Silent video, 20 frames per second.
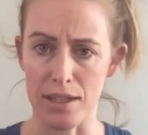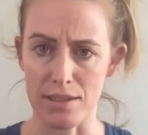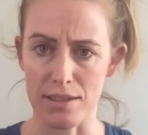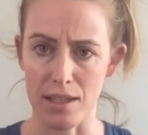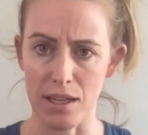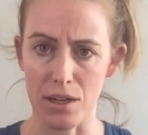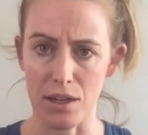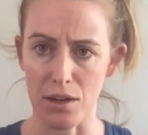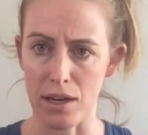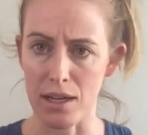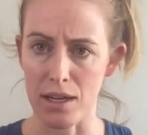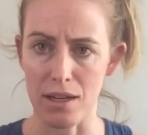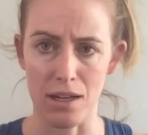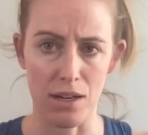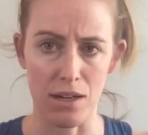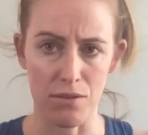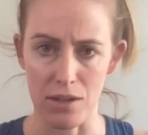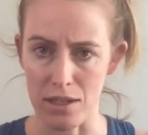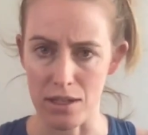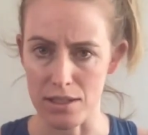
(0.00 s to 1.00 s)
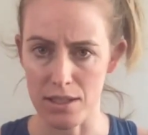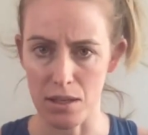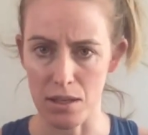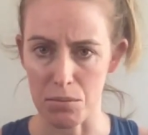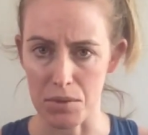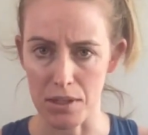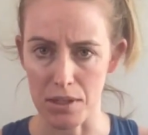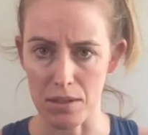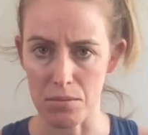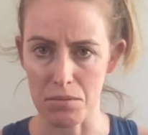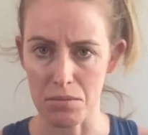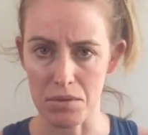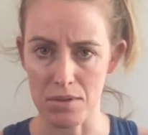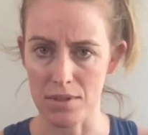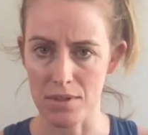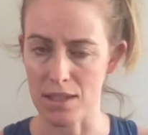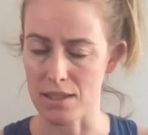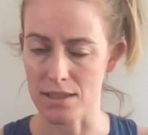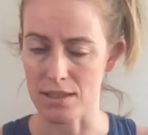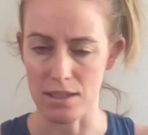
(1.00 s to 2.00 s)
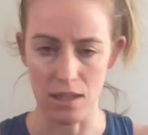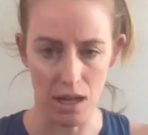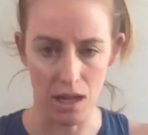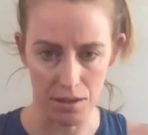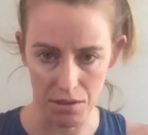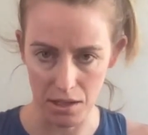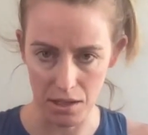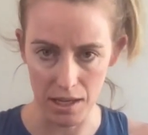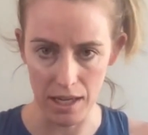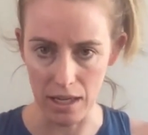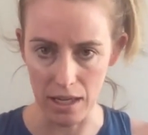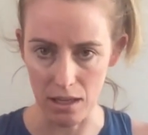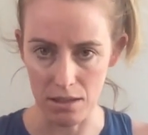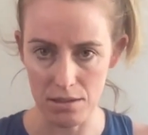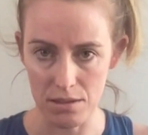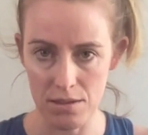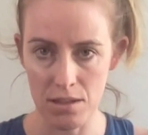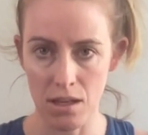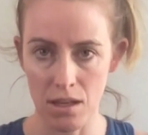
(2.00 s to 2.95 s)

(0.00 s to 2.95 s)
later I didn't have any symptoms. That's not the case.